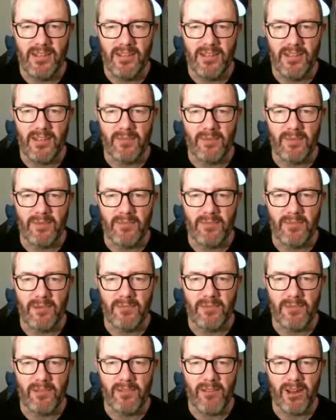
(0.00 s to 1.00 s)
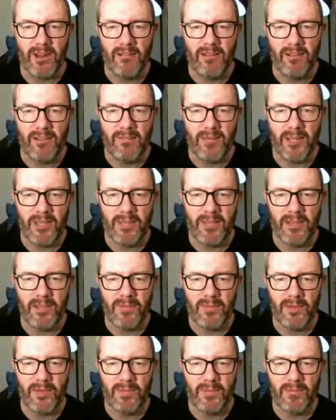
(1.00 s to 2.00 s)
And we've got Moraria making the
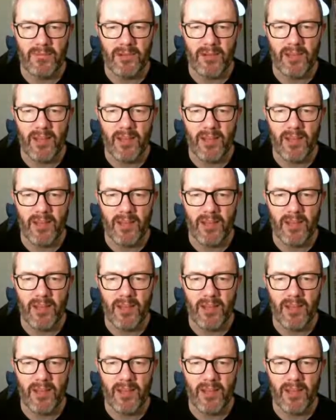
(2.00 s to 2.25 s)
overlapping run.